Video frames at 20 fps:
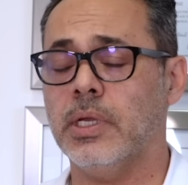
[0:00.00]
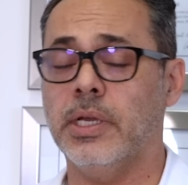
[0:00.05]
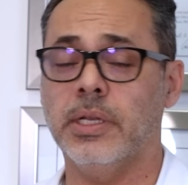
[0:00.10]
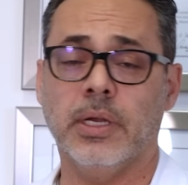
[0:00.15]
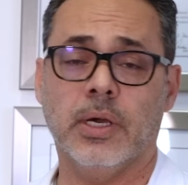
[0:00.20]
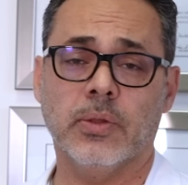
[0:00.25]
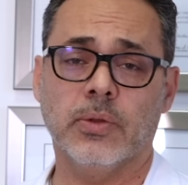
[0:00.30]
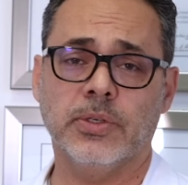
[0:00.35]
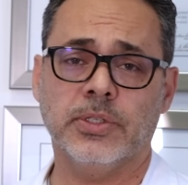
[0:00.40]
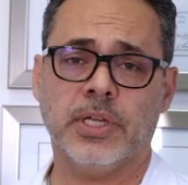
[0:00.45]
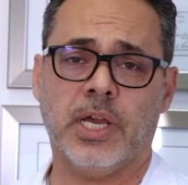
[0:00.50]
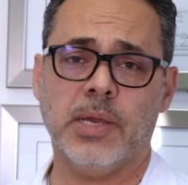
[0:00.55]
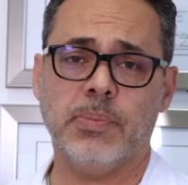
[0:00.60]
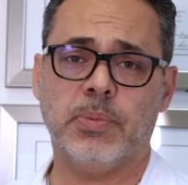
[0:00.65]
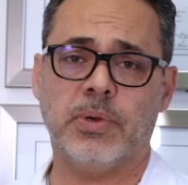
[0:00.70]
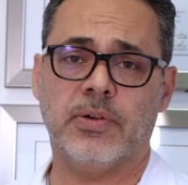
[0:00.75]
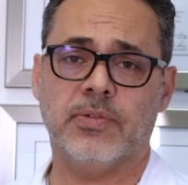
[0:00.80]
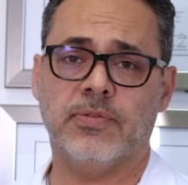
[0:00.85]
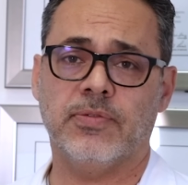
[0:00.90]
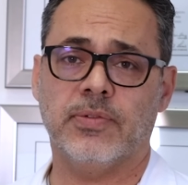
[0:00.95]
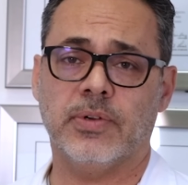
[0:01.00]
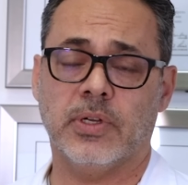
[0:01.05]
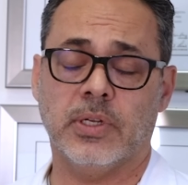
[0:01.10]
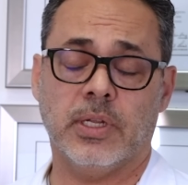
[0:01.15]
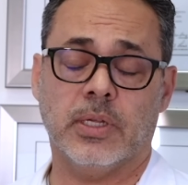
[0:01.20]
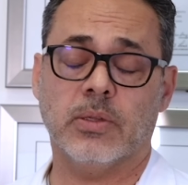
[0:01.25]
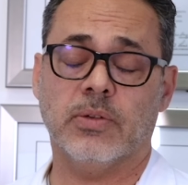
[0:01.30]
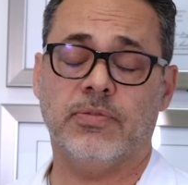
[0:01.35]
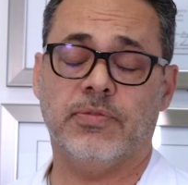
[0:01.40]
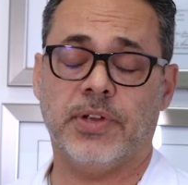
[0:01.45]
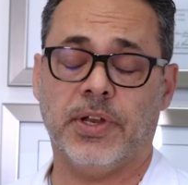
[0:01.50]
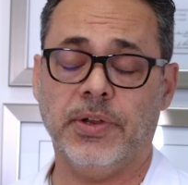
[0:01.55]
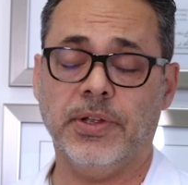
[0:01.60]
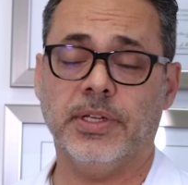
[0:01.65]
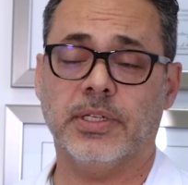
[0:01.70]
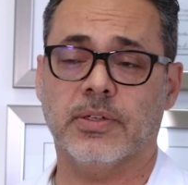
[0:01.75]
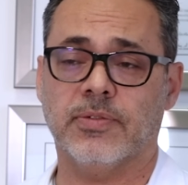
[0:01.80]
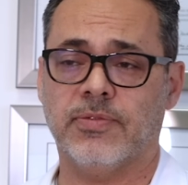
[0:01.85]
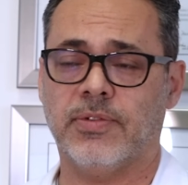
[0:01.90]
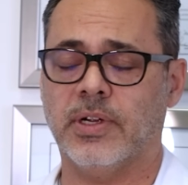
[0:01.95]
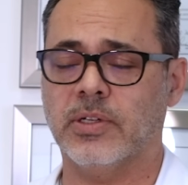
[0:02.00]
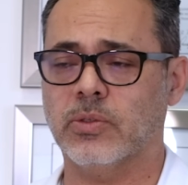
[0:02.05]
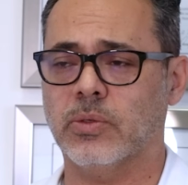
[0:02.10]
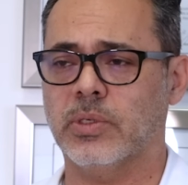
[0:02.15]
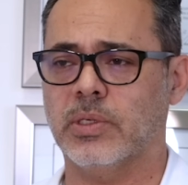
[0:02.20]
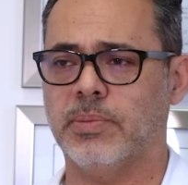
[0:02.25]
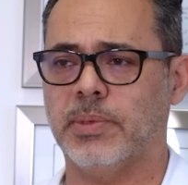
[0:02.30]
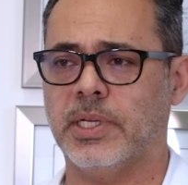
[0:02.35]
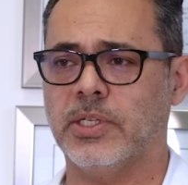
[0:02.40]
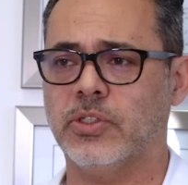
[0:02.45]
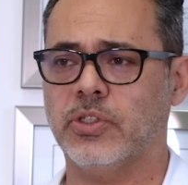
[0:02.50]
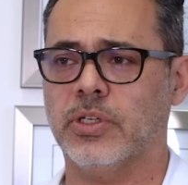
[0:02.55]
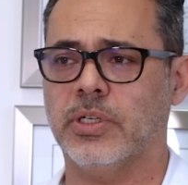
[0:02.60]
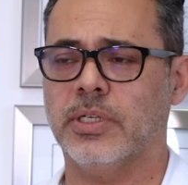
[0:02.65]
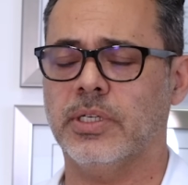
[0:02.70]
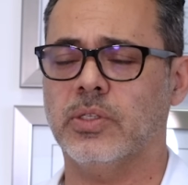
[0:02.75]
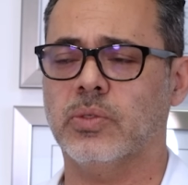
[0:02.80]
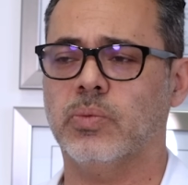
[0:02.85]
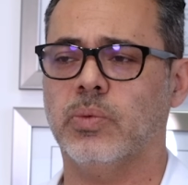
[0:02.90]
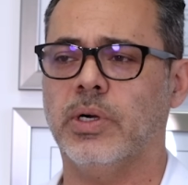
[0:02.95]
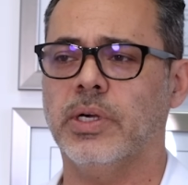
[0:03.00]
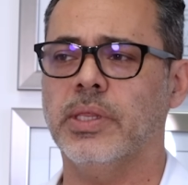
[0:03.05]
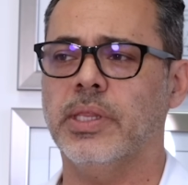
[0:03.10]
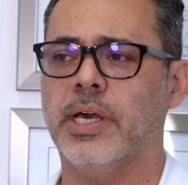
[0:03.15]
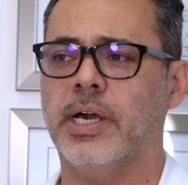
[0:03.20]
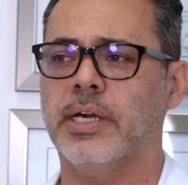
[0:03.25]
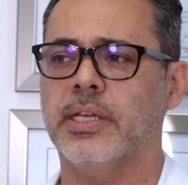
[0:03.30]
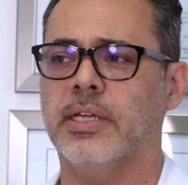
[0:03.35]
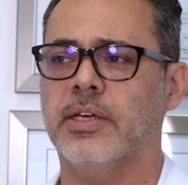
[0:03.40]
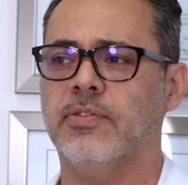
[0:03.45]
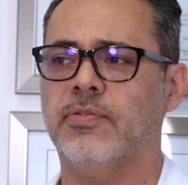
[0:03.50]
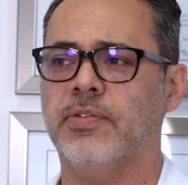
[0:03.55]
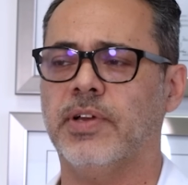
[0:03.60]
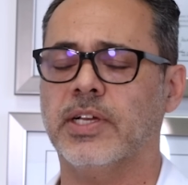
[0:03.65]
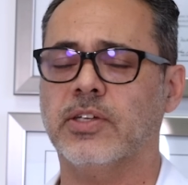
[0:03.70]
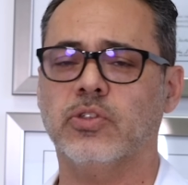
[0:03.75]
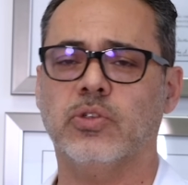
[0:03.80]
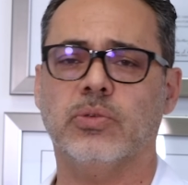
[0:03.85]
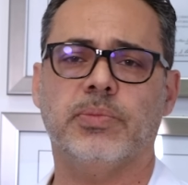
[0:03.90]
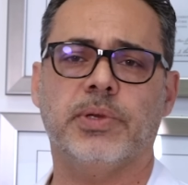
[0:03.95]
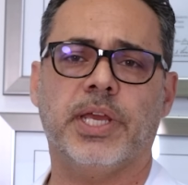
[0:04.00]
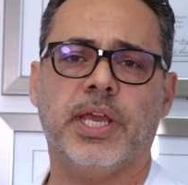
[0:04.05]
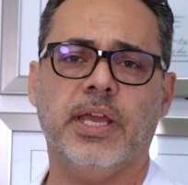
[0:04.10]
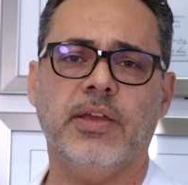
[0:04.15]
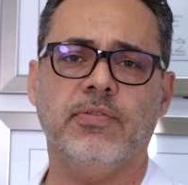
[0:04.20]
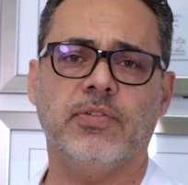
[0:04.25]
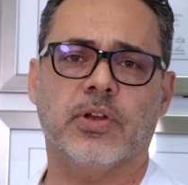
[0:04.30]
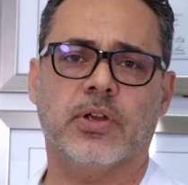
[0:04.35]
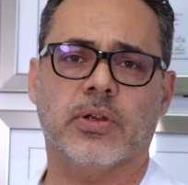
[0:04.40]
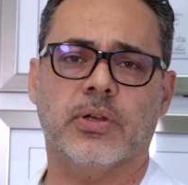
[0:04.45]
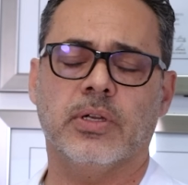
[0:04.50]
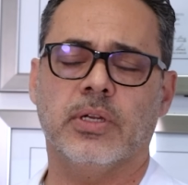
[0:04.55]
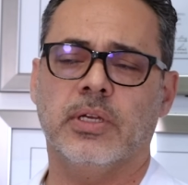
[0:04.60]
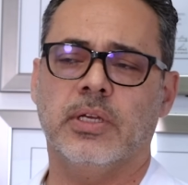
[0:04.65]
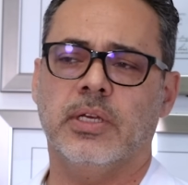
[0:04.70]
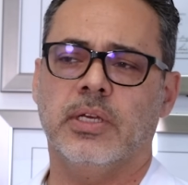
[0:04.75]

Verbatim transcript: Another type of, another variant of frontal dementia is one that affects your behavior.